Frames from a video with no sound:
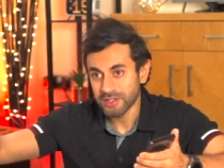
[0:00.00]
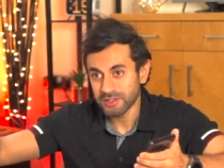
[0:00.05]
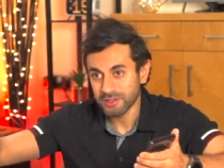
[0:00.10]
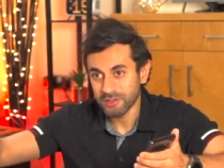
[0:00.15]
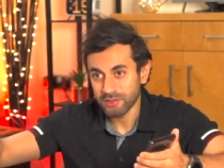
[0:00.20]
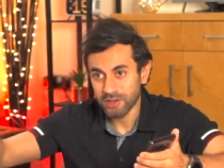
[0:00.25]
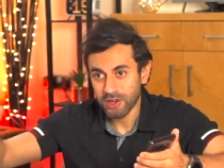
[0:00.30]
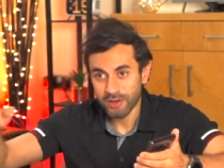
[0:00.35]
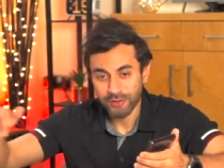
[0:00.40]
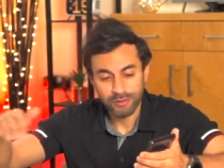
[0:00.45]

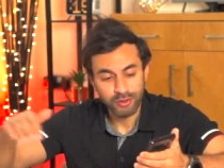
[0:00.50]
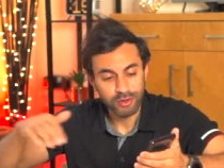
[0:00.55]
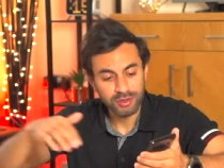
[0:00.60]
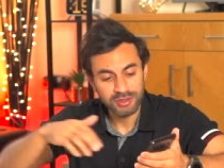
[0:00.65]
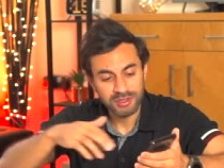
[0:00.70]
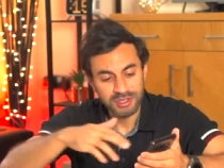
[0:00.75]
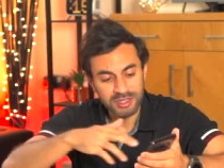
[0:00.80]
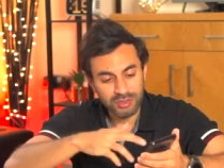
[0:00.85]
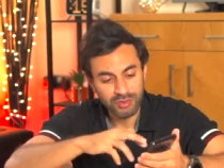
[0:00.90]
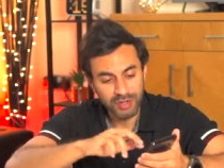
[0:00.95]
So I've
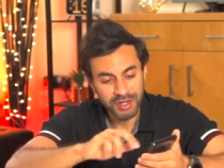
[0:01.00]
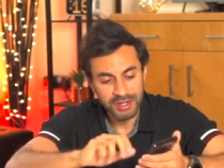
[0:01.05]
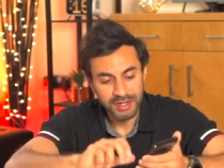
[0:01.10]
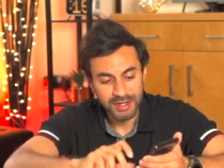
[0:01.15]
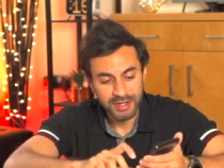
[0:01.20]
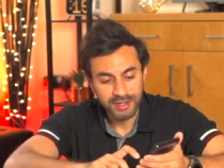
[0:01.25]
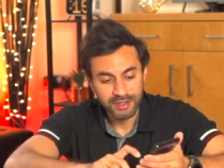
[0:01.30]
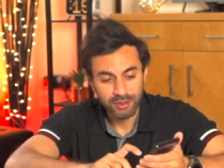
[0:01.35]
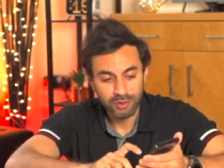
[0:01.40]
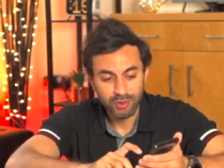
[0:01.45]
got this written
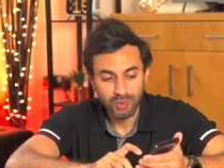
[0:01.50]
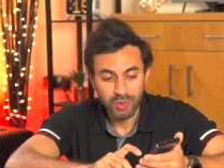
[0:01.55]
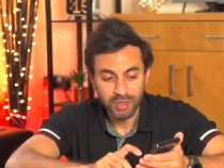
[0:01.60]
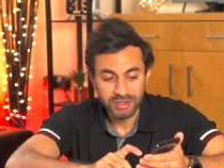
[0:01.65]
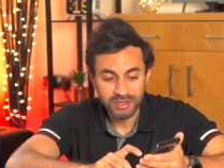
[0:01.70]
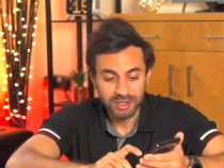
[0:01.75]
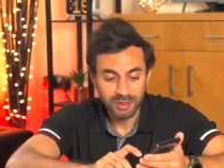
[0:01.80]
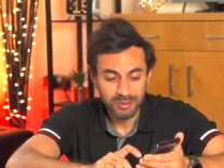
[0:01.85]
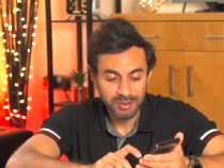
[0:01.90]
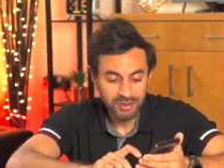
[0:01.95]
here called
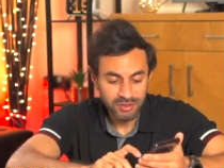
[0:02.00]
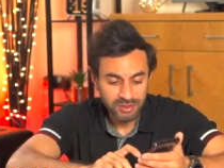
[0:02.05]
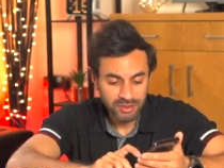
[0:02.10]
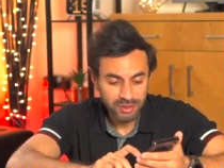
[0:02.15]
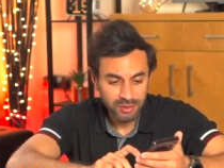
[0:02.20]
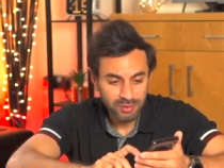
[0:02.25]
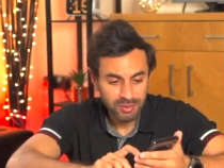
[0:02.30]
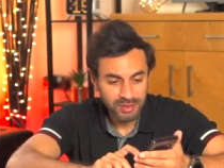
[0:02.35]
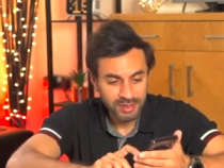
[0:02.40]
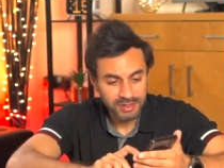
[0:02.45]
What's Up
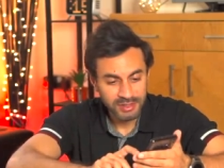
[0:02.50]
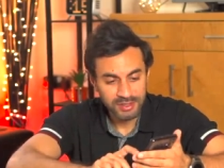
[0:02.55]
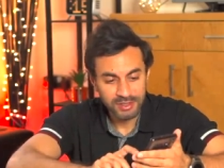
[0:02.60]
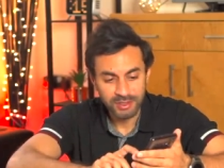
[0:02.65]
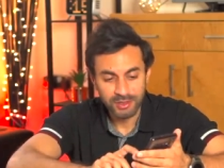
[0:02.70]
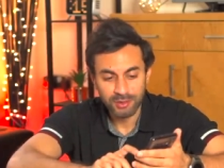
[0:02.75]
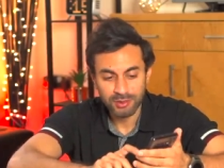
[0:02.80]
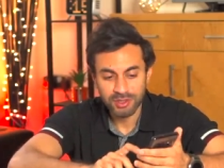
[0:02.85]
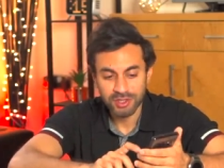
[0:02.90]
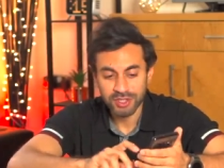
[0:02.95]
YouTube, and then you
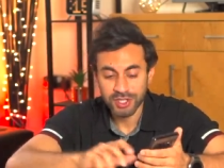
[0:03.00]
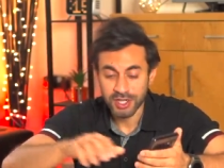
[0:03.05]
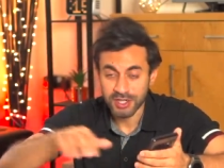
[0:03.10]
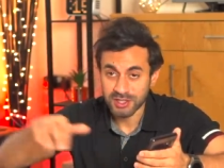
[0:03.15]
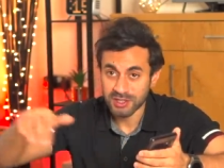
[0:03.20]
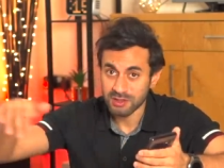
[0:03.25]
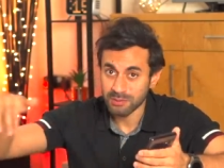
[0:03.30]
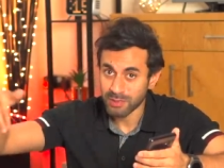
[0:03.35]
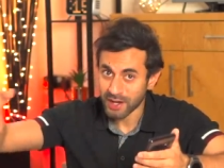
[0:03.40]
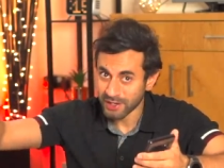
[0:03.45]
can also
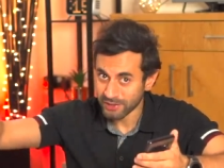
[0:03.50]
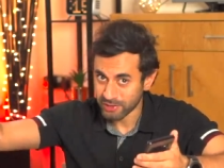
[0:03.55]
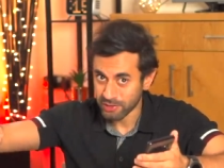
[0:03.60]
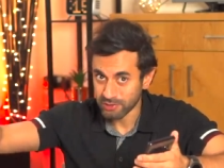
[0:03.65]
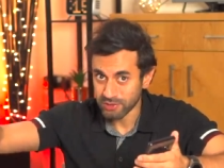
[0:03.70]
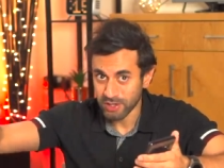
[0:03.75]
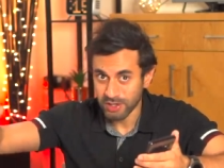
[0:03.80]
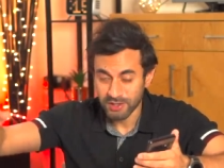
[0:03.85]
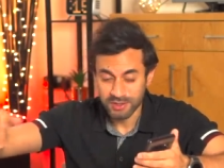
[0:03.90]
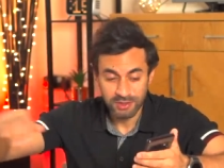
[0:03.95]
change the
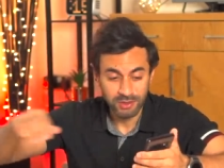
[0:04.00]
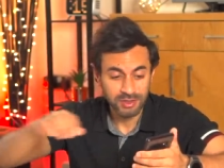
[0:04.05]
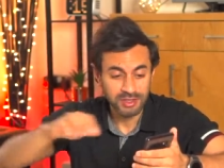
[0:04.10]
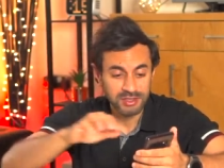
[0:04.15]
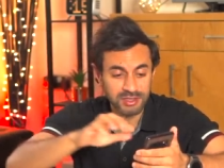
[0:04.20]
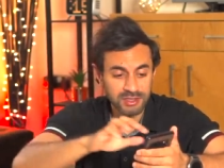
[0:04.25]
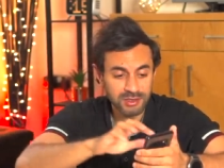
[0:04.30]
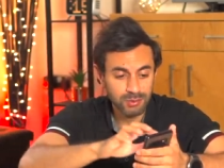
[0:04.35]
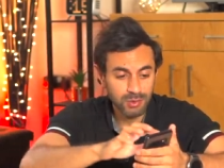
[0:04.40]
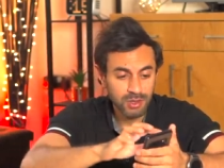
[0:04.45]
background colors on this as